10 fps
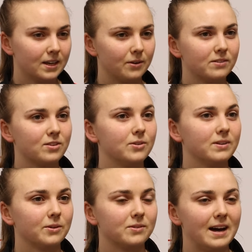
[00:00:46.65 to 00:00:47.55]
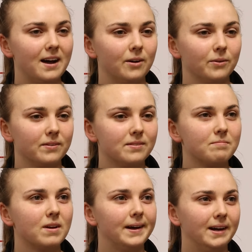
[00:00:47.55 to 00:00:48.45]
going 2-0
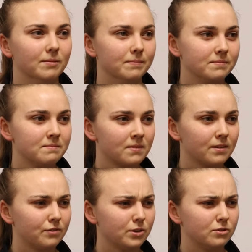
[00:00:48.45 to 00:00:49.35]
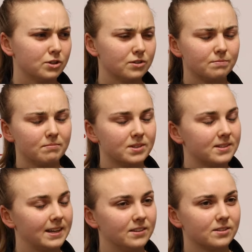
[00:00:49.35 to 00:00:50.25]
down through just
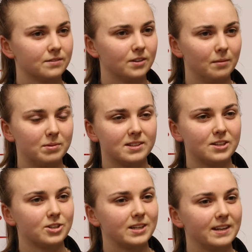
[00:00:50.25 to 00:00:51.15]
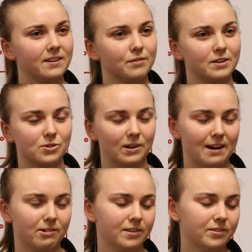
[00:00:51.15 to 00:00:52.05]
mistakes of our positioning, individual
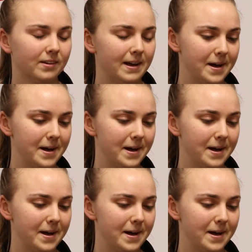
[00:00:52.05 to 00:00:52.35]
errors.